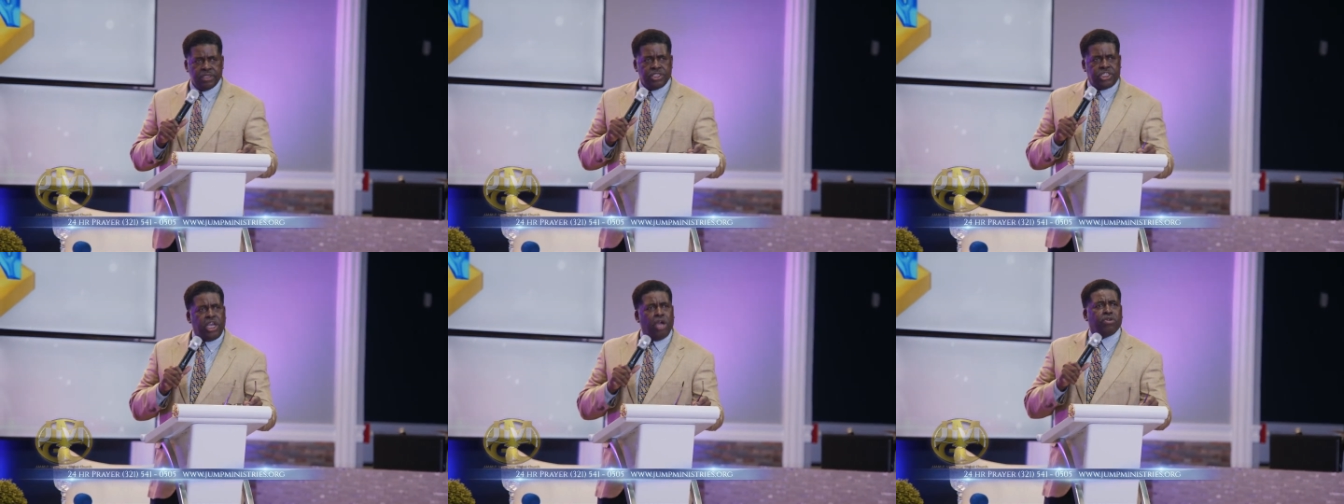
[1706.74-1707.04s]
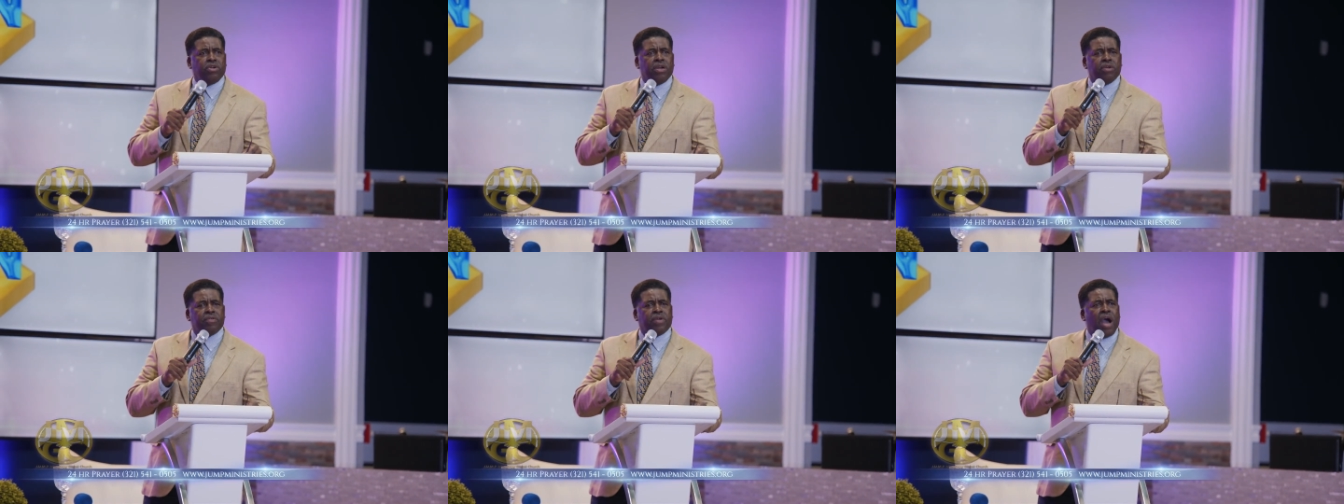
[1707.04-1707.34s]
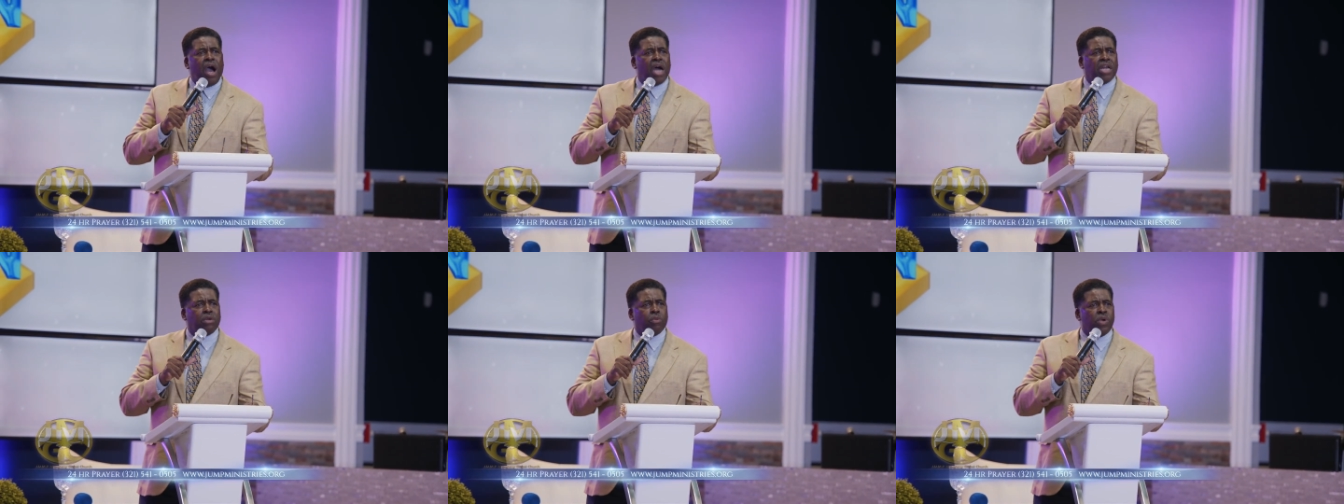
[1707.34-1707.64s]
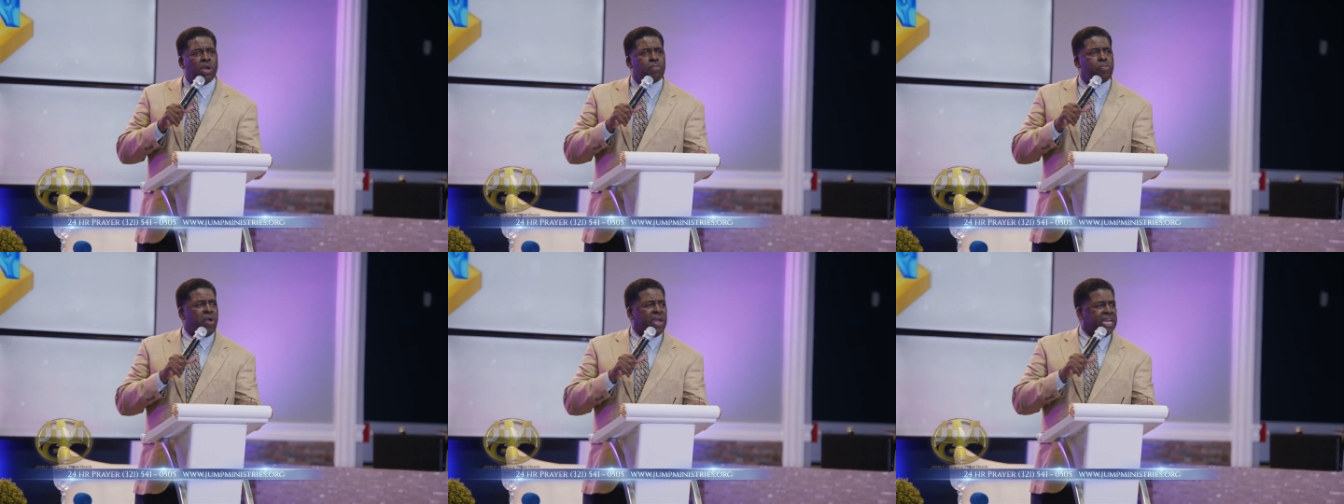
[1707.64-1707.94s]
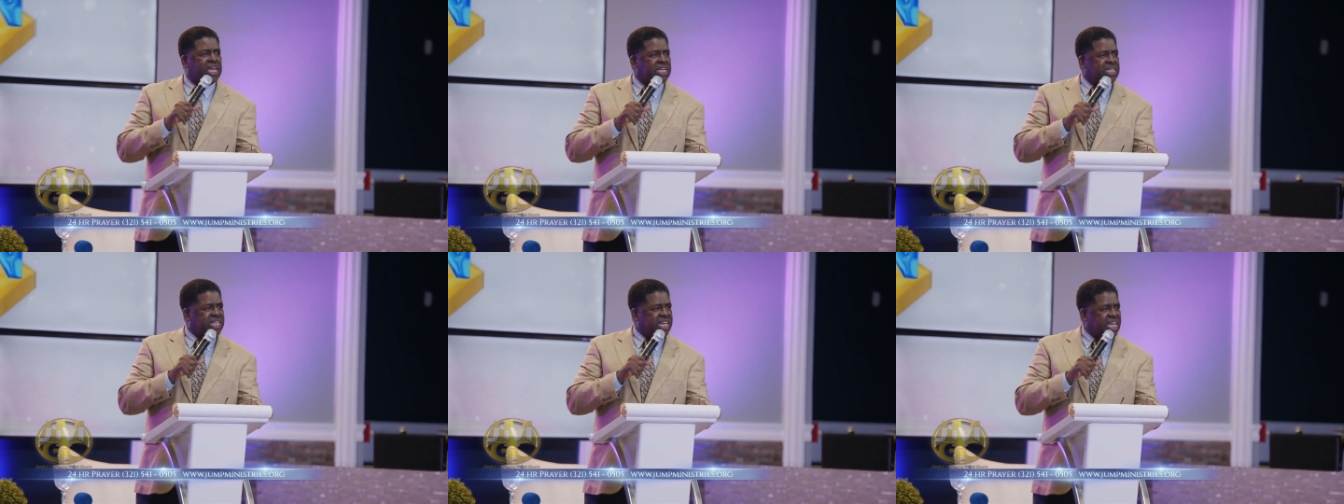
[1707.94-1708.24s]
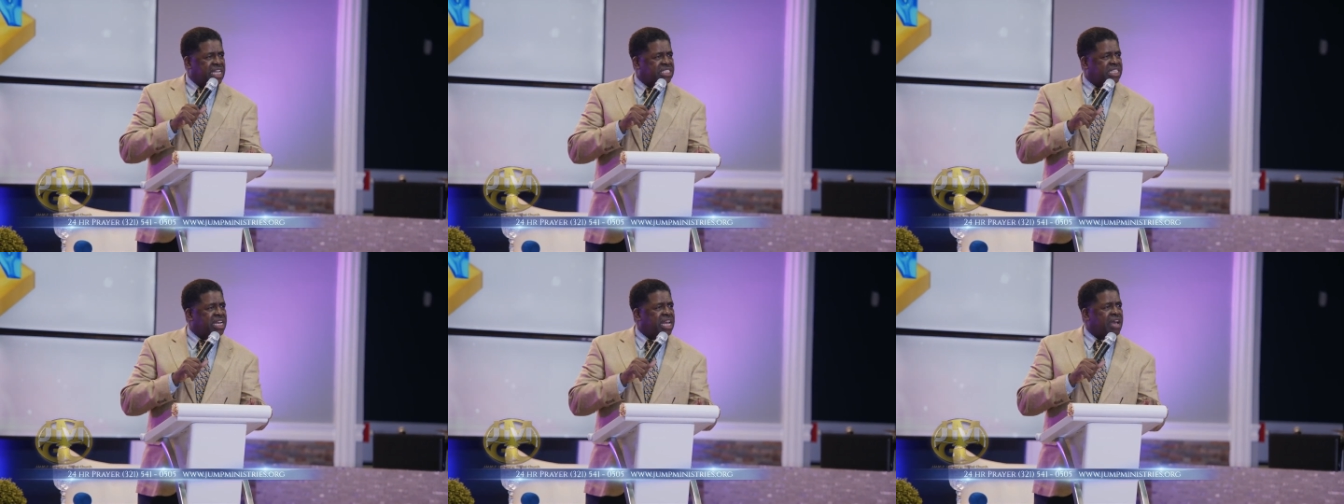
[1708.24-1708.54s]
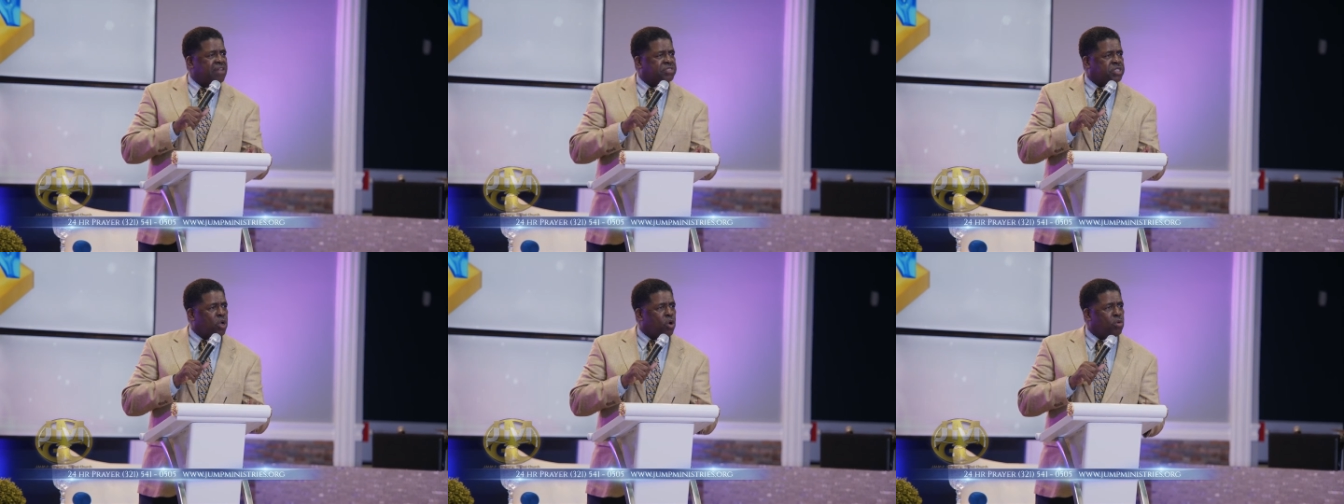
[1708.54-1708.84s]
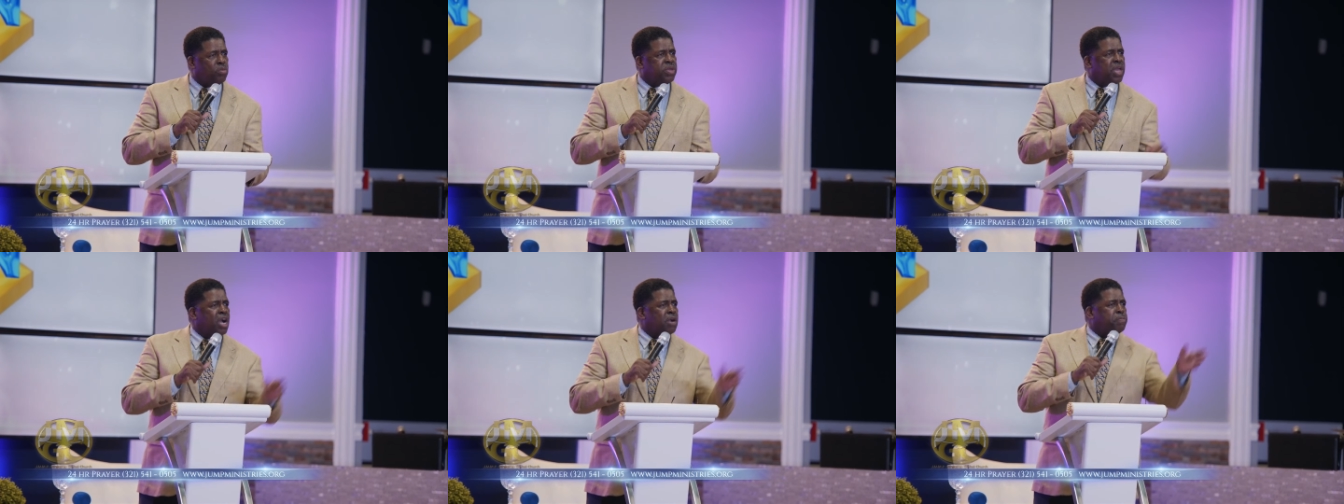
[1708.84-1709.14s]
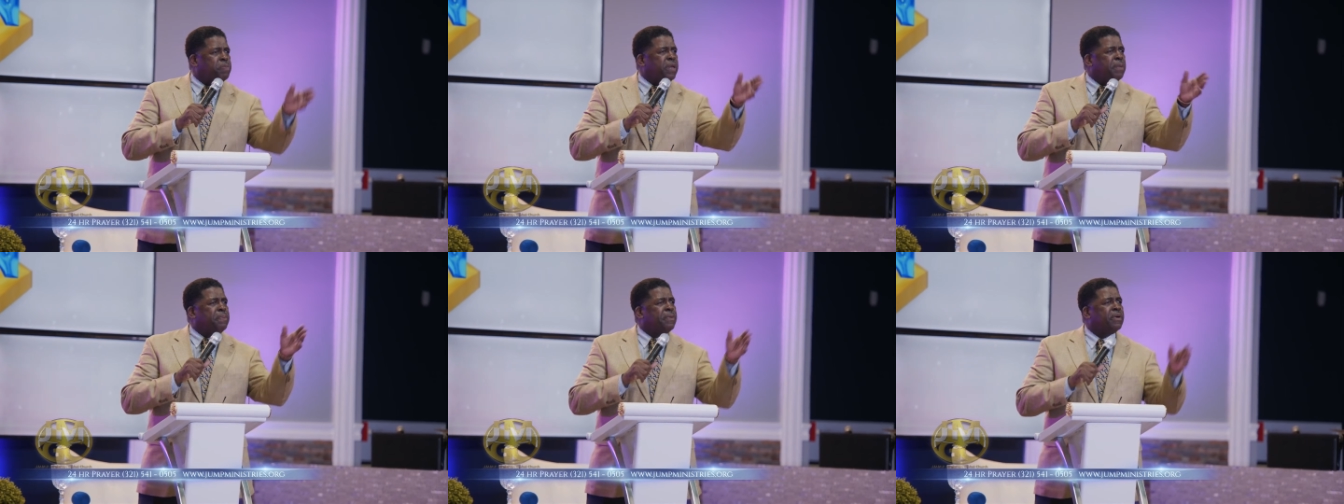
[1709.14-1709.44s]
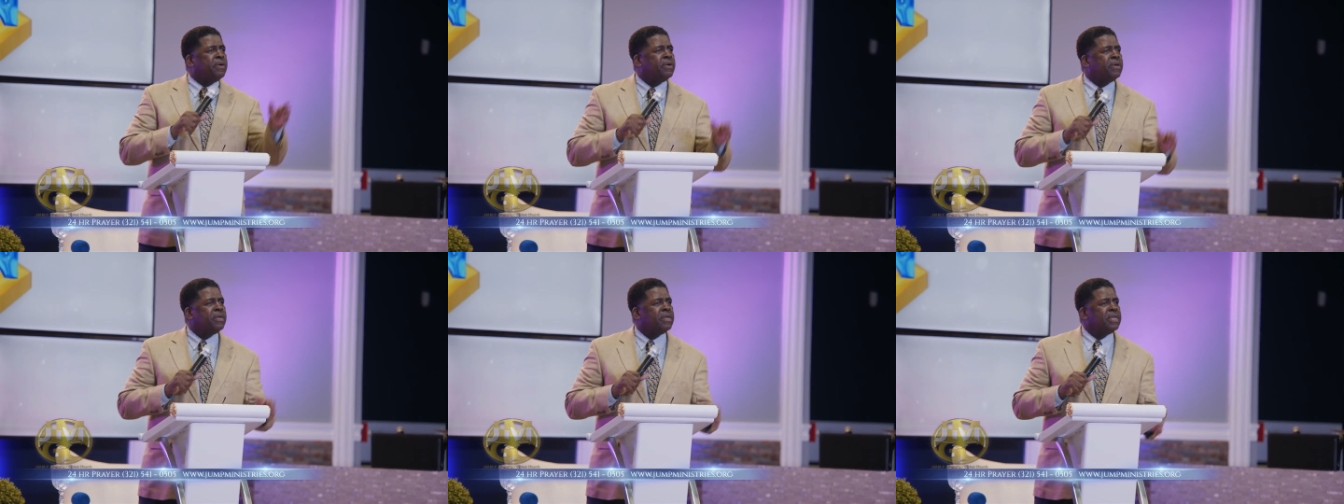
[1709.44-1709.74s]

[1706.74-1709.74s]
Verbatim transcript: Children of God and we're bringing D's and F's home. Young people,